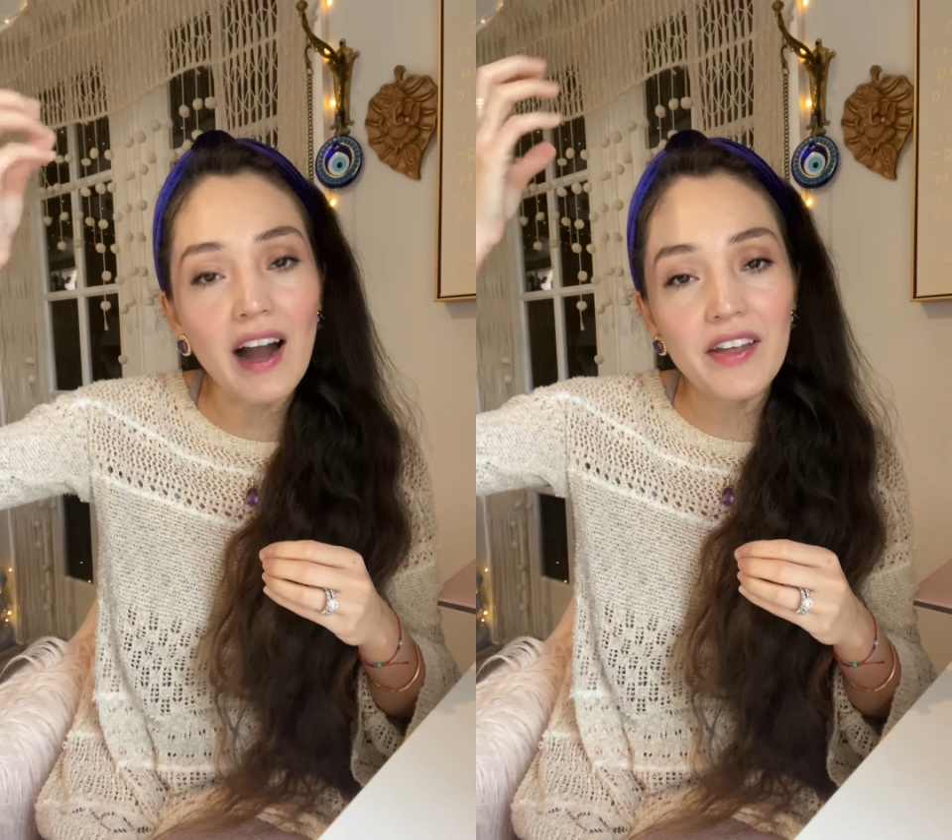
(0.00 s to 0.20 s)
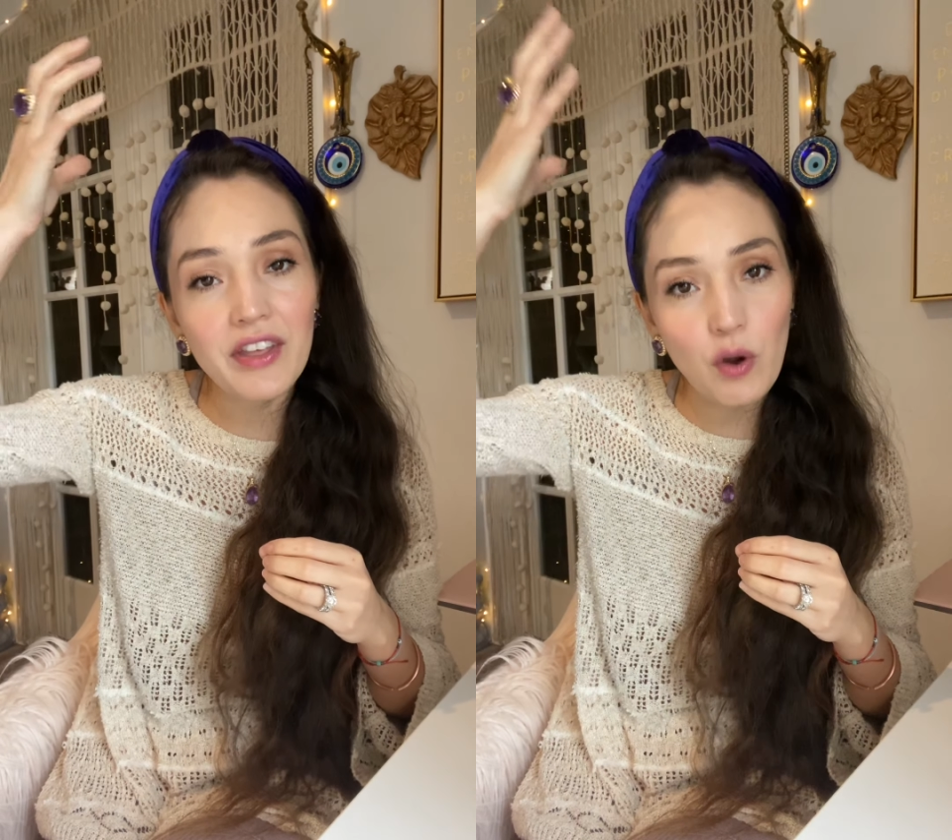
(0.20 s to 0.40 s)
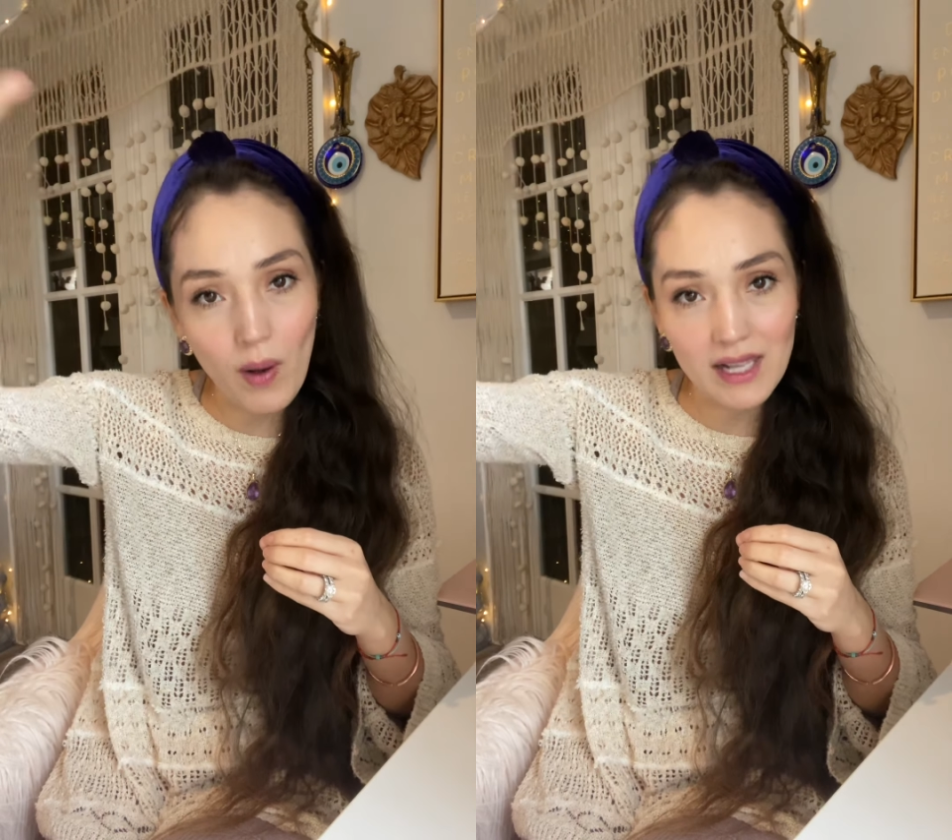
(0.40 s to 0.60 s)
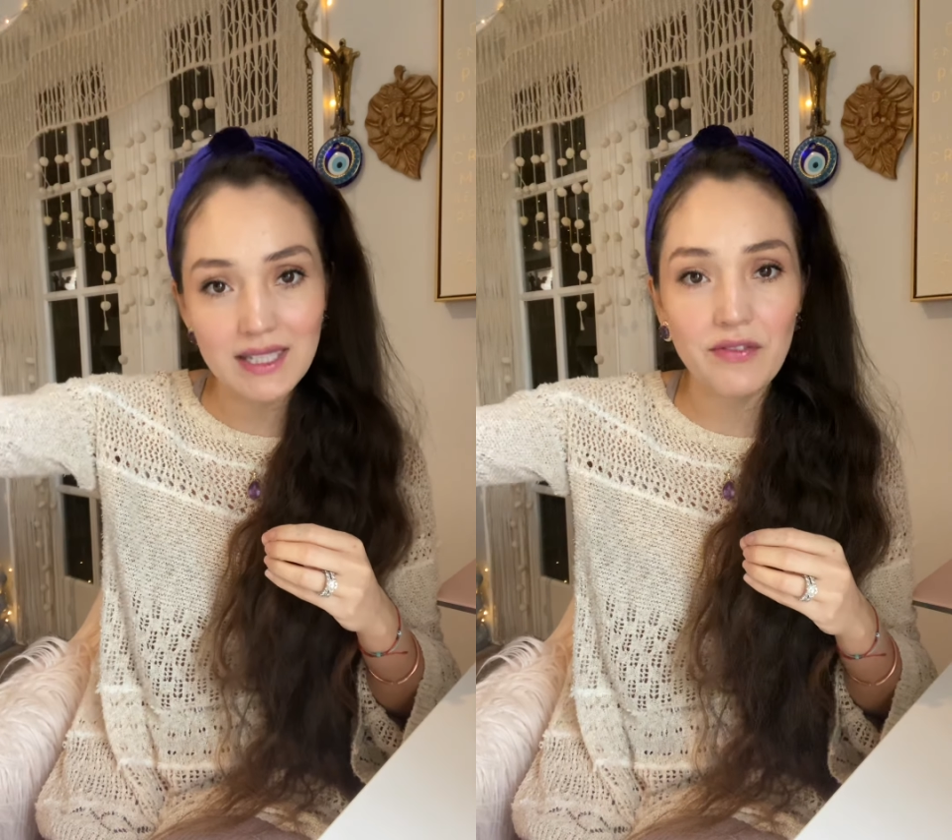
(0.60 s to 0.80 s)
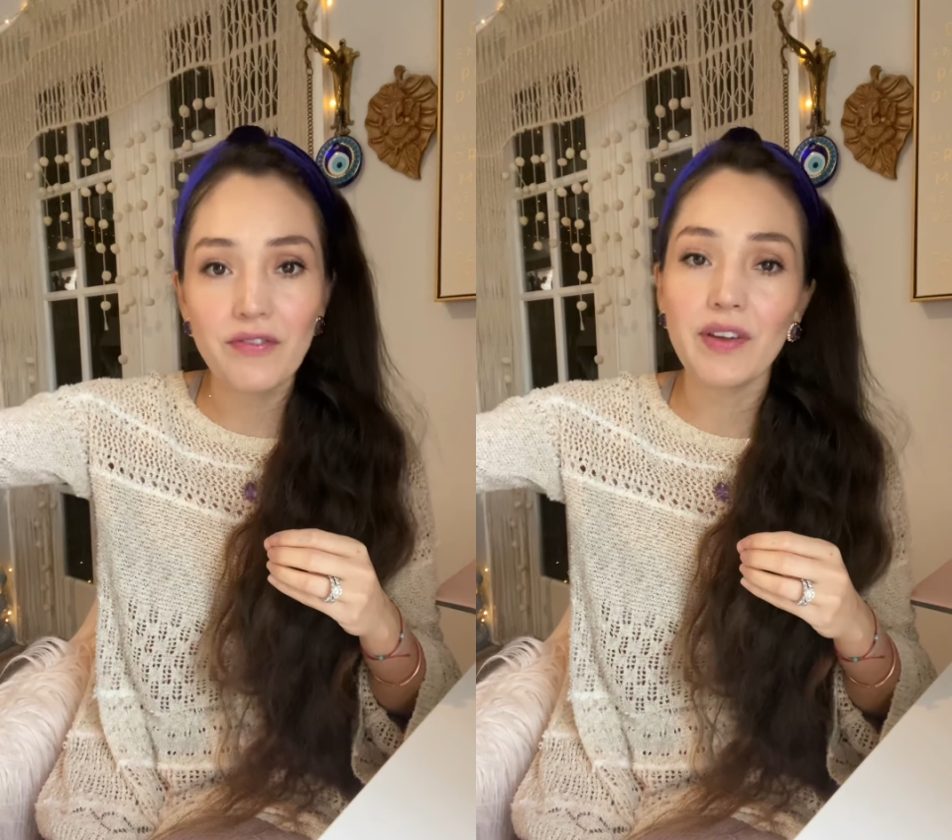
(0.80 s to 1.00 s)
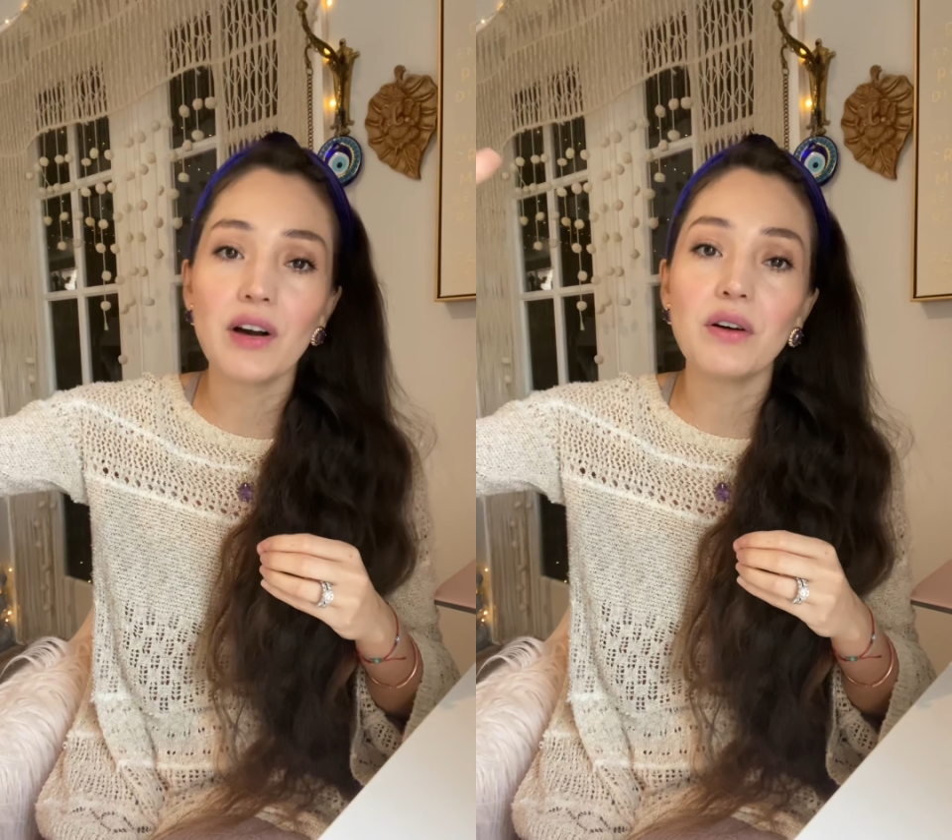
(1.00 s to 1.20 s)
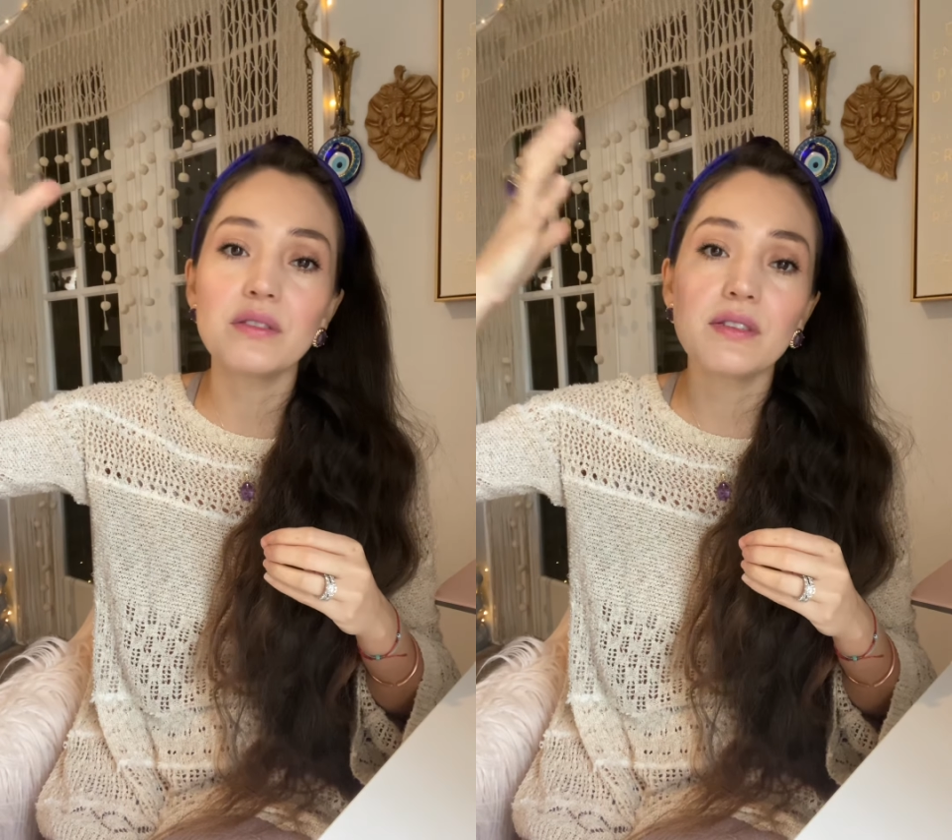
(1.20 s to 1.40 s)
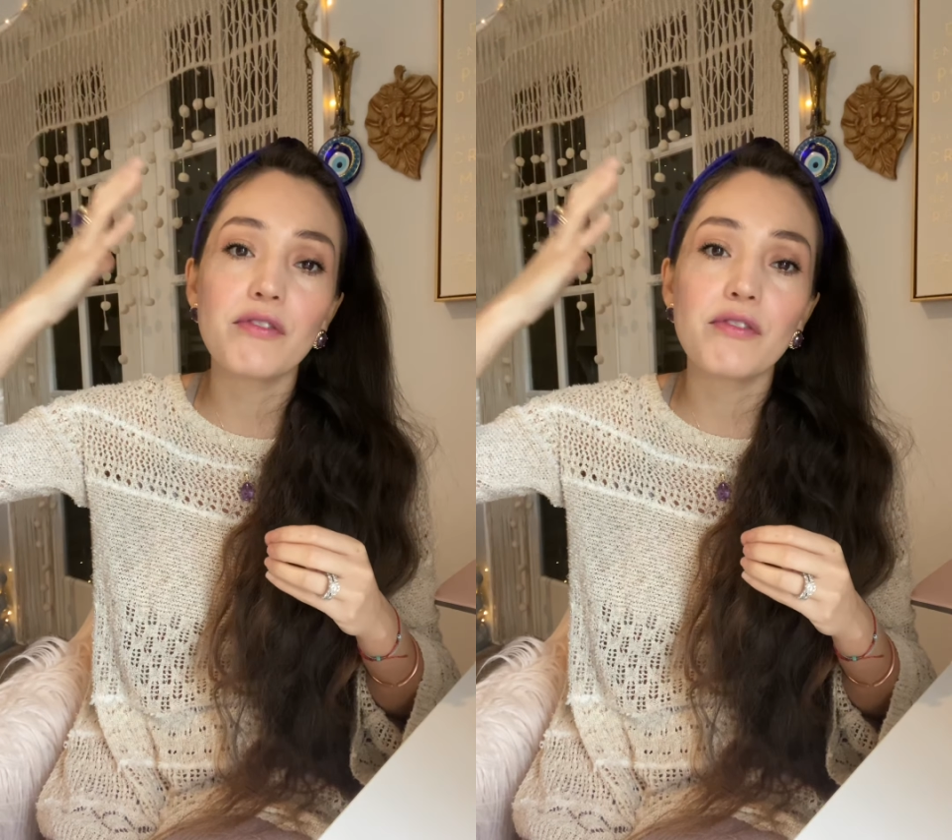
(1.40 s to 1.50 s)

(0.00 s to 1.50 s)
the quantum field,